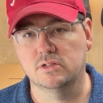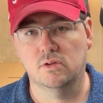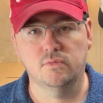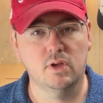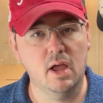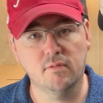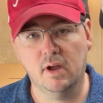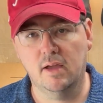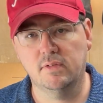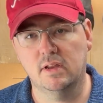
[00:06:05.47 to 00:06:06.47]
So if you ever
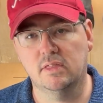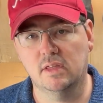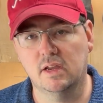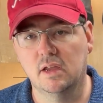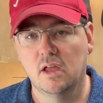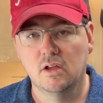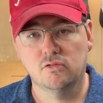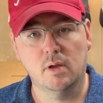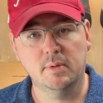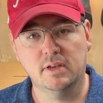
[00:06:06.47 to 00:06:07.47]
have anything,
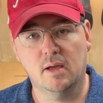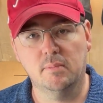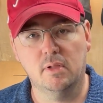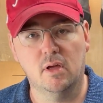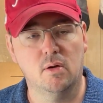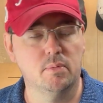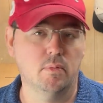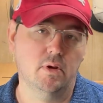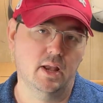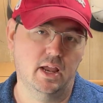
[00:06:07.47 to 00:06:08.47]
drop it down below, but
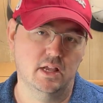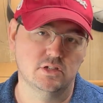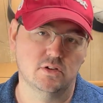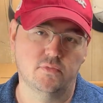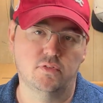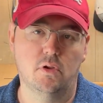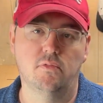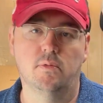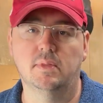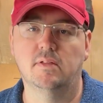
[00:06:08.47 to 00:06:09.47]
we're going to answer a few of
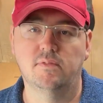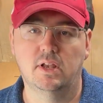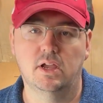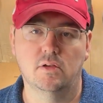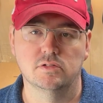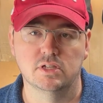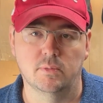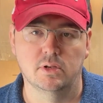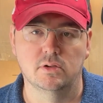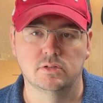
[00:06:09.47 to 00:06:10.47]
them in the videos that
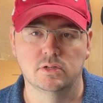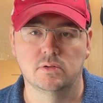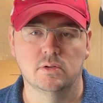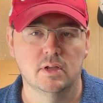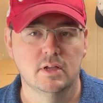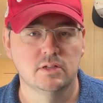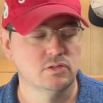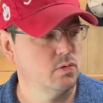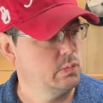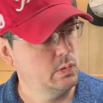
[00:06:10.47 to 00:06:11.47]
we do too.
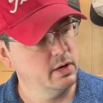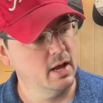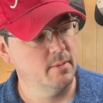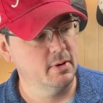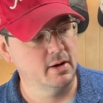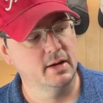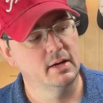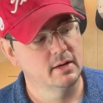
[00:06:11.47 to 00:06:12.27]
So what you got, Mary?